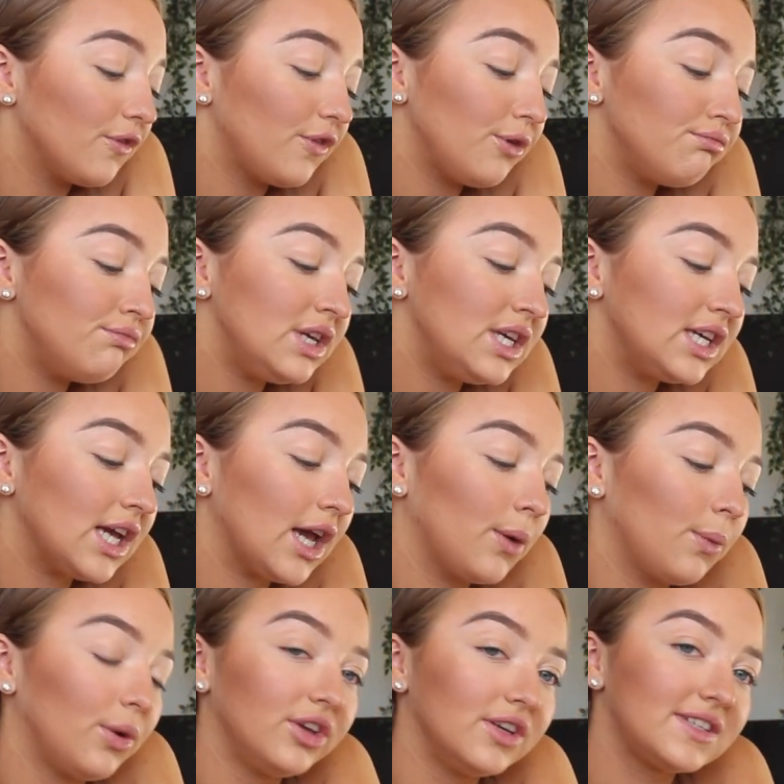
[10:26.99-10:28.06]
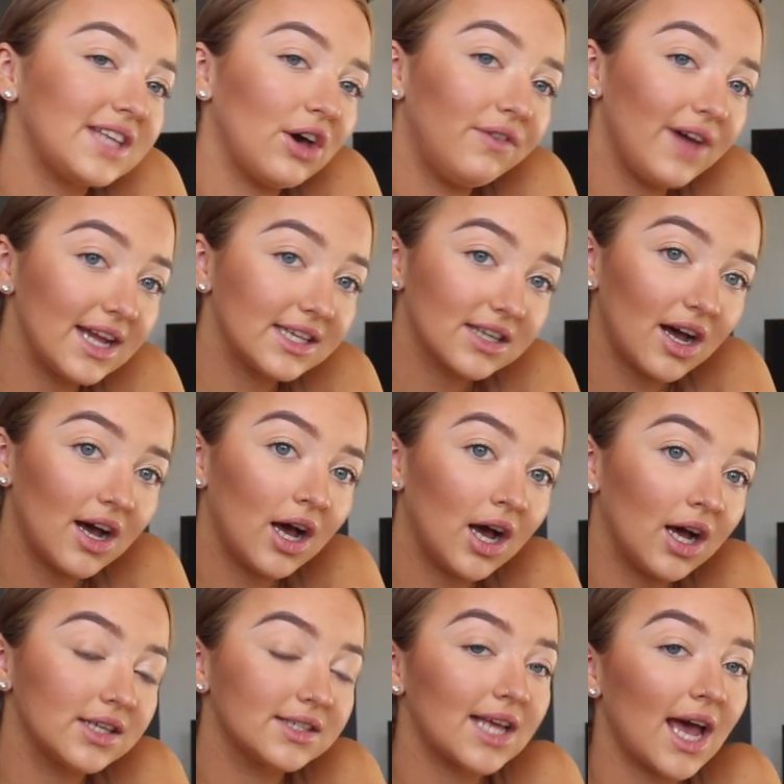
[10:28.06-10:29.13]
For me, it was
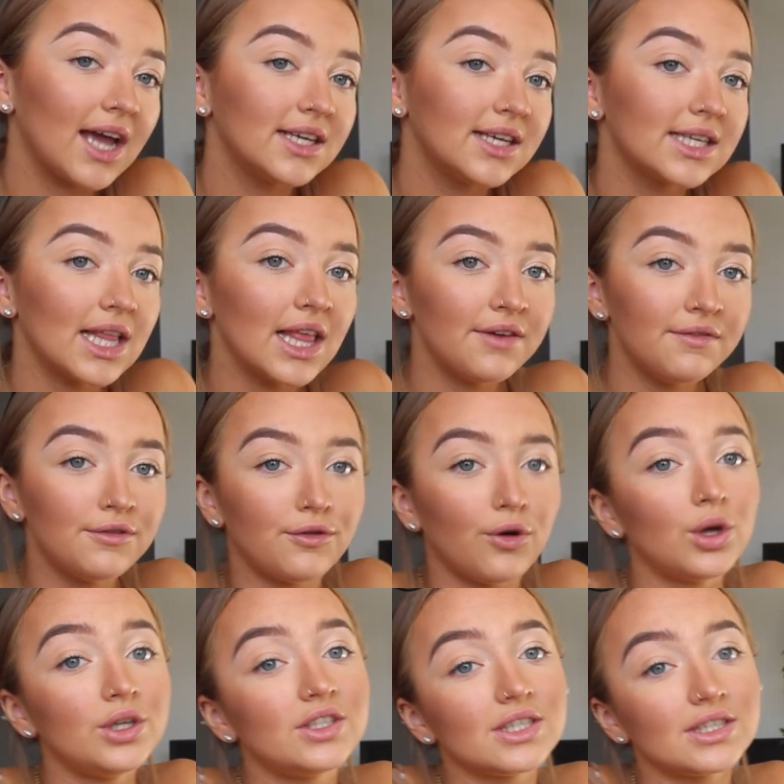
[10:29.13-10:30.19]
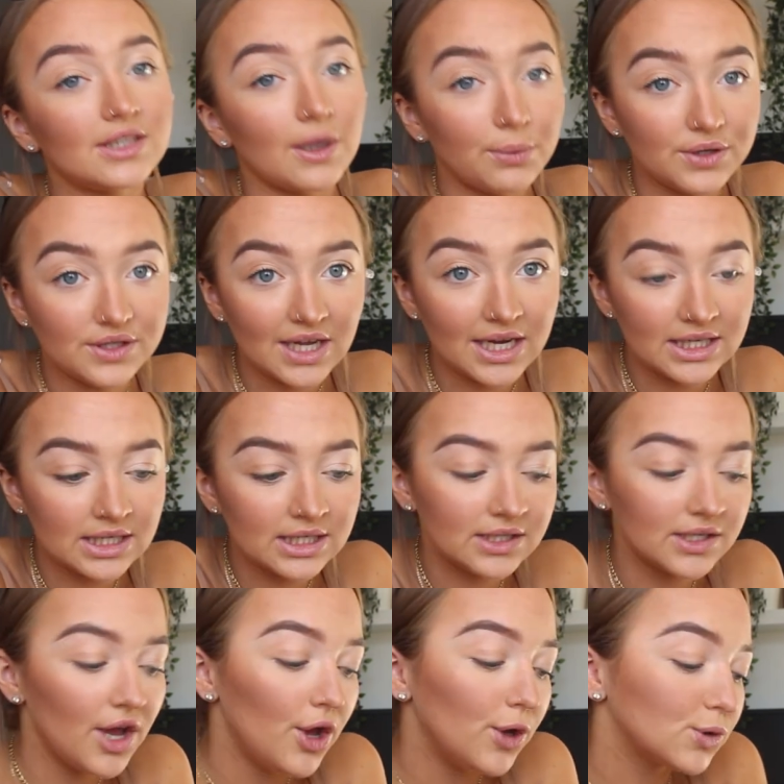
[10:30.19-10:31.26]
Helvetica size 11 font, double sided.
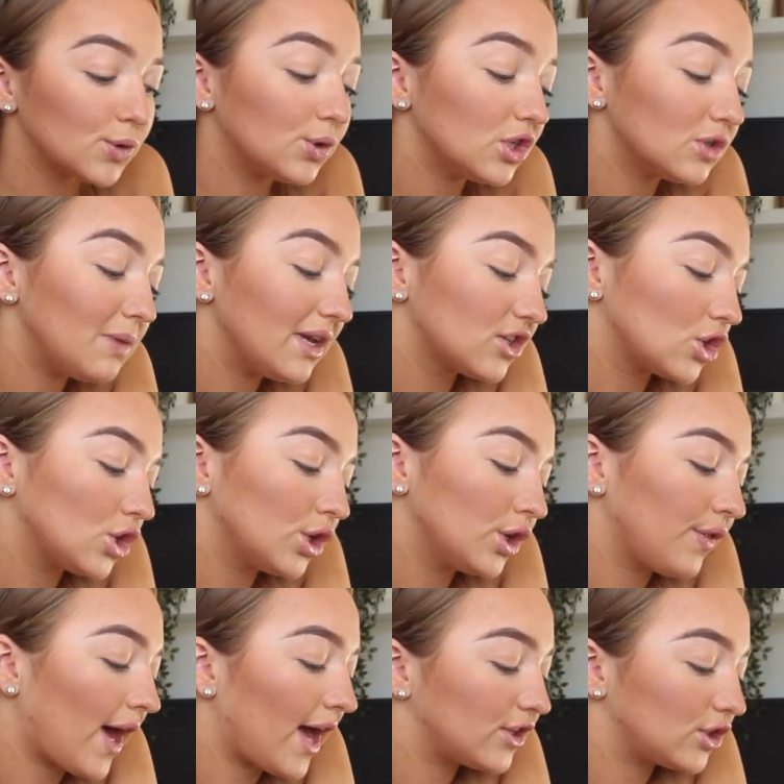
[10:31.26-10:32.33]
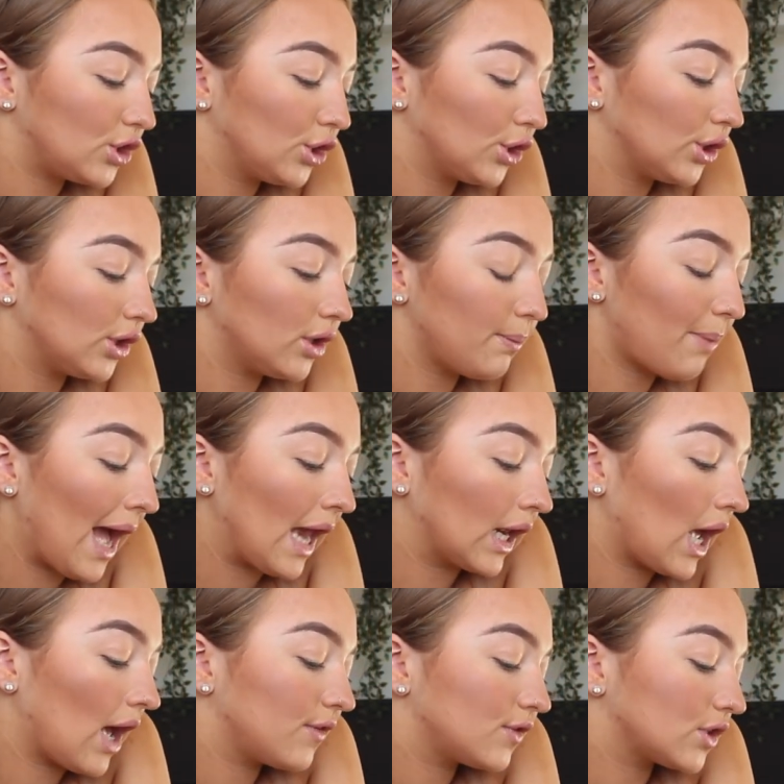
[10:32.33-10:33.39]
So just make sure that your
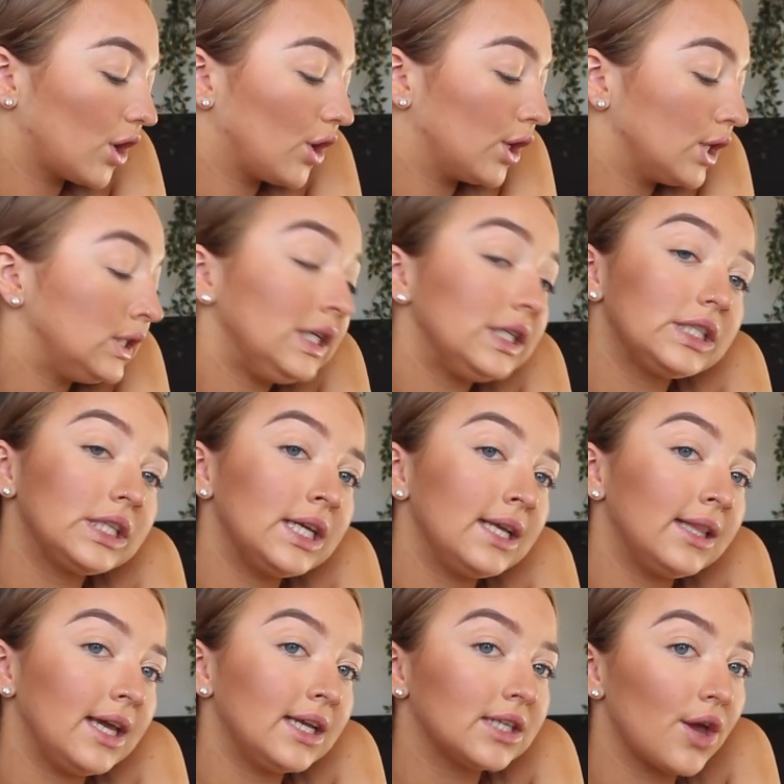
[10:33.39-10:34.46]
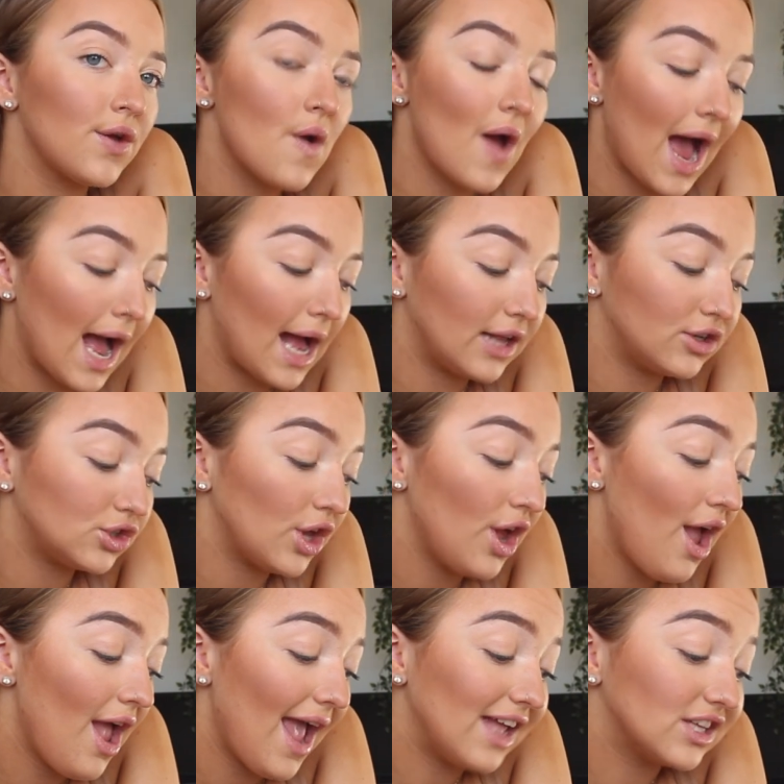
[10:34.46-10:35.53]
paragraphs are neatly laid out and
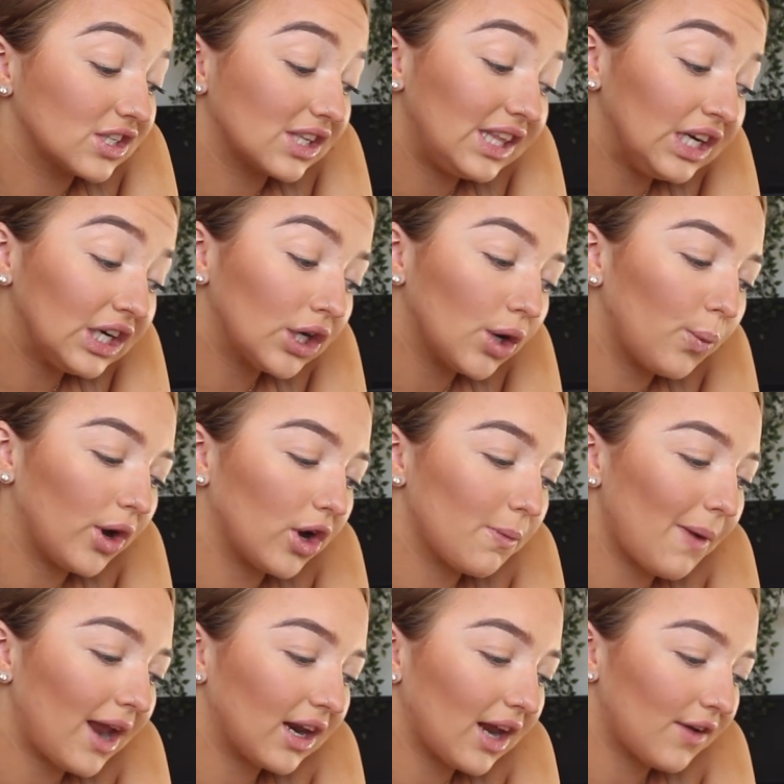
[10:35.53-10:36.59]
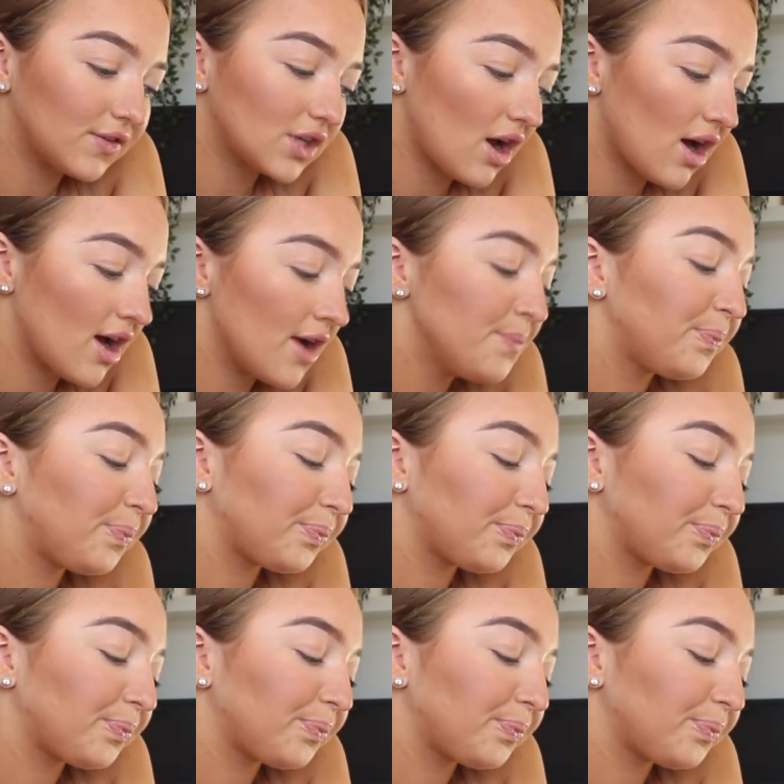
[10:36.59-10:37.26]
it's clear where your paragraphs are